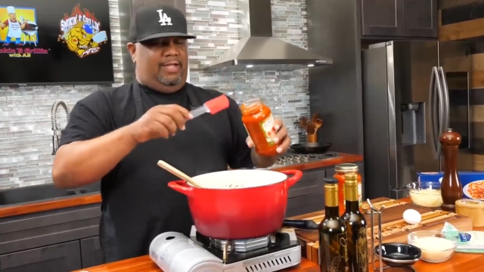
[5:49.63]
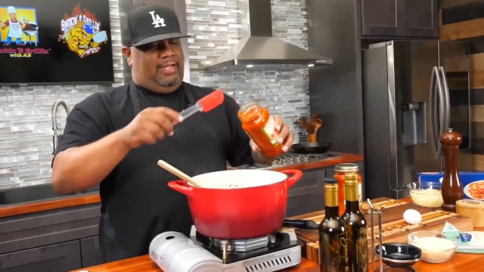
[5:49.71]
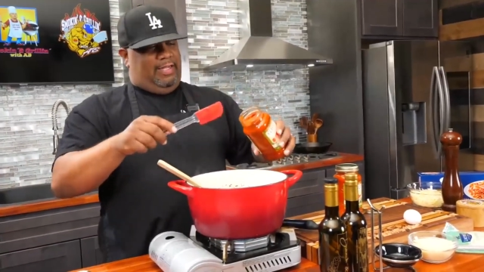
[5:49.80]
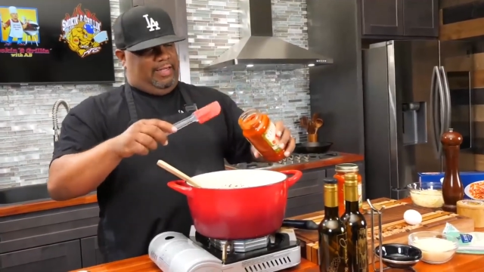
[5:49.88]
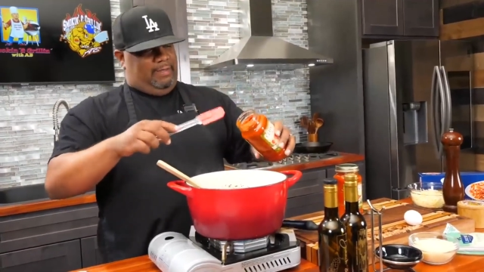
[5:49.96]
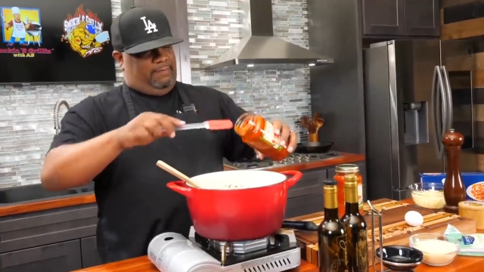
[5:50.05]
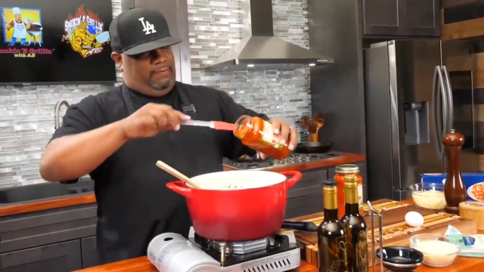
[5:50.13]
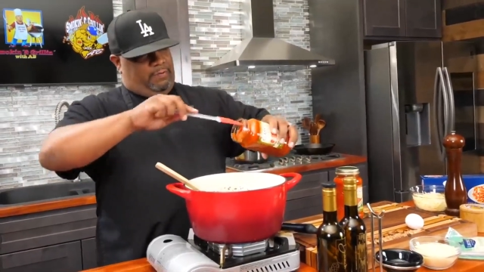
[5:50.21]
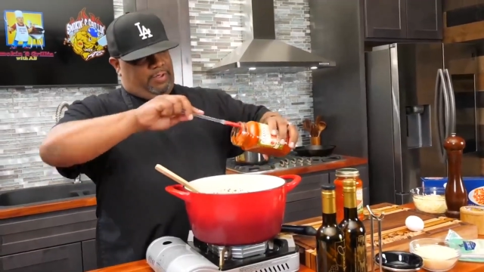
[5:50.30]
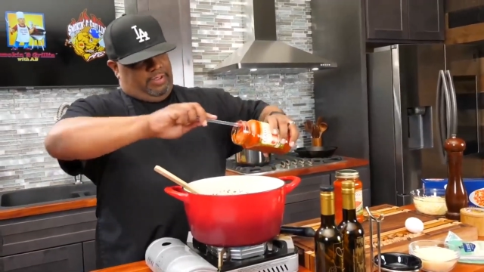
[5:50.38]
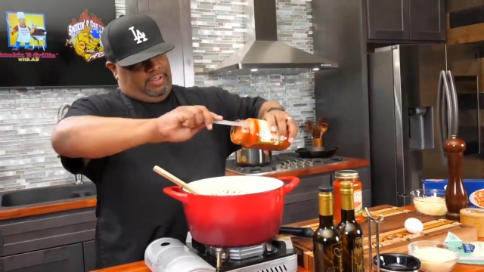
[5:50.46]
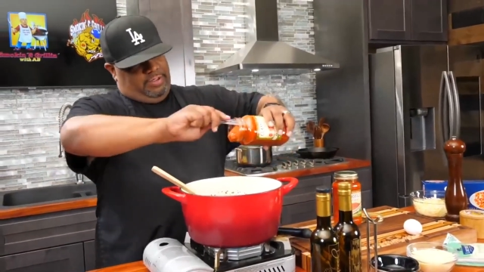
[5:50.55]
and then
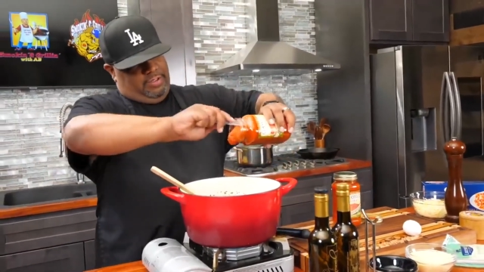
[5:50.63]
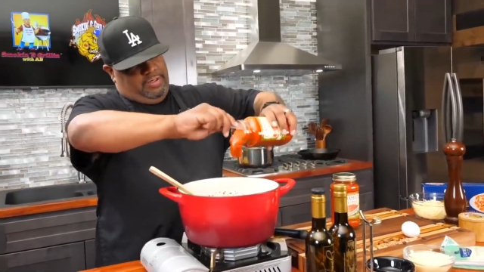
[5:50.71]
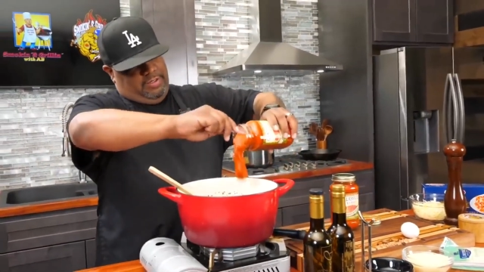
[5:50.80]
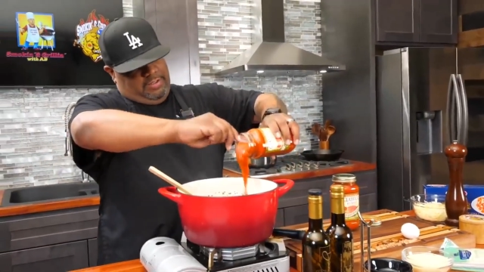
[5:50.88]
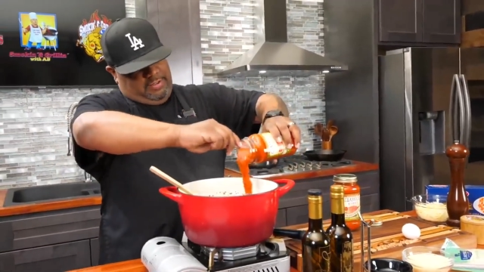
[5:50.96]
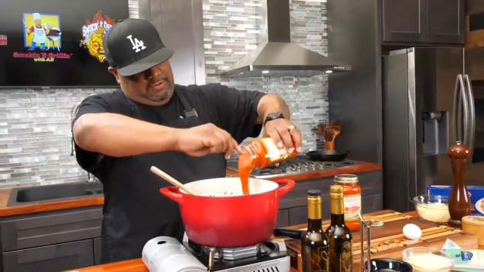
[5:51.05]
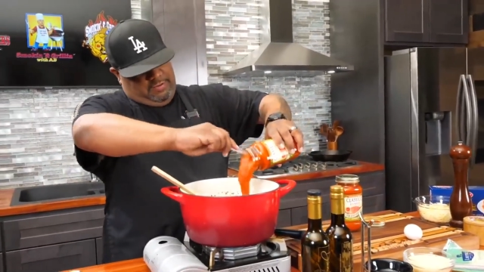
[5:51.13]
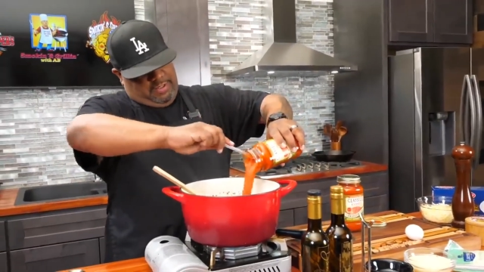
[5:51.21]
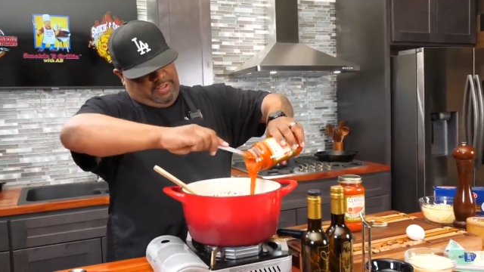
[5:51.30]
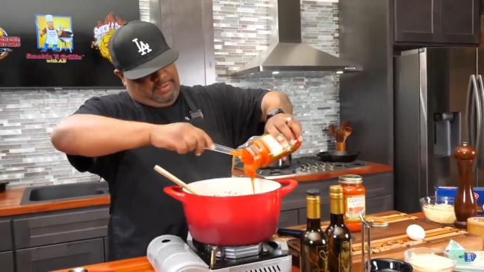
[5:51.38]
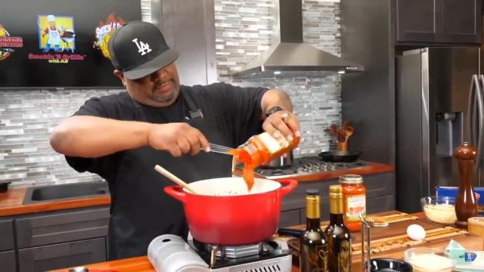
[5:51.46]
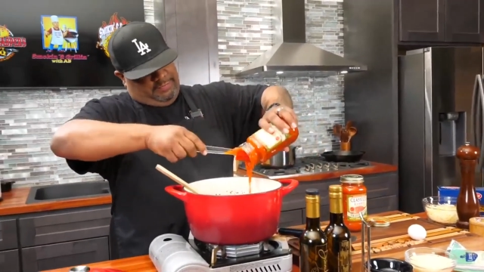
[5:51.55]
pour it in there, right?